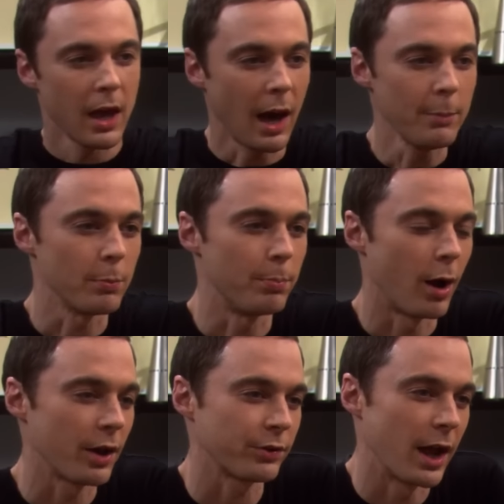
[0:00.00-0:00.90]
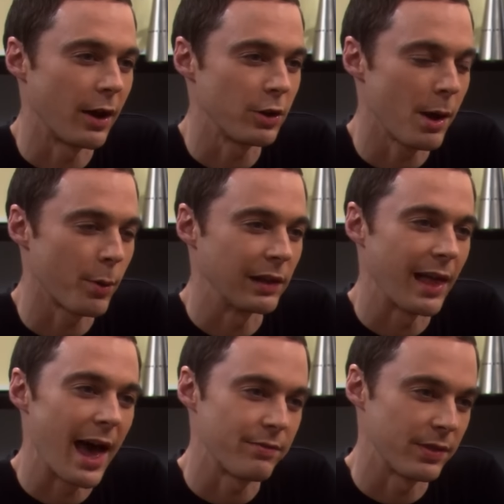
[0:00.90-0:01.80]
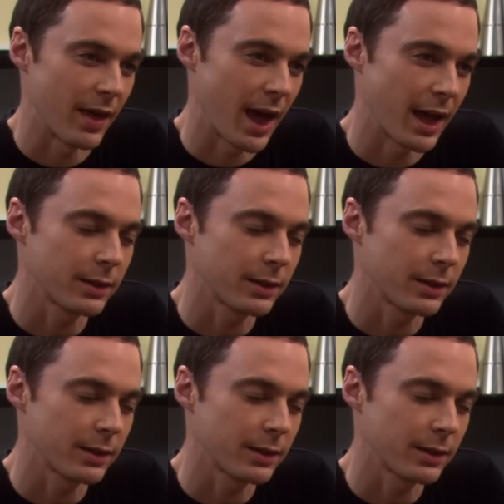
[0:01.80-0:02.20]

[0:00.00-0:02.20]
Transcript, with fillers: I'm your boss now. You may want to laugh at that.